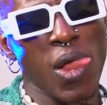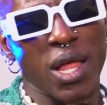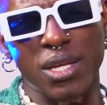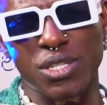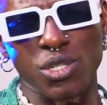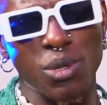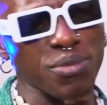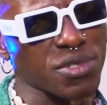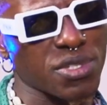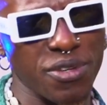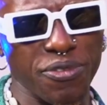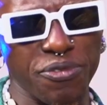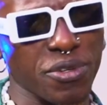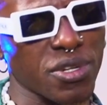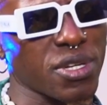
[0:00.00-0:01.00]
It's something
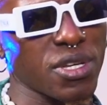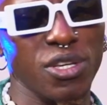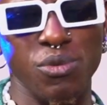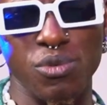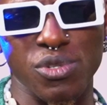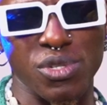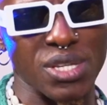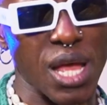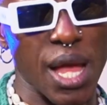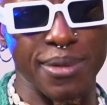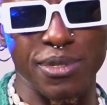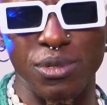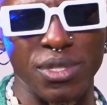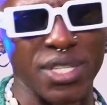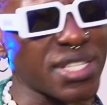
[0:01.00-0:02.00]
different. He was
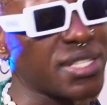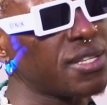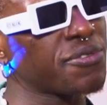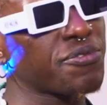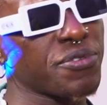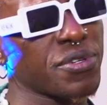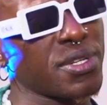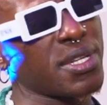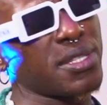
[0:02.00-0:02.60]
absolutely different,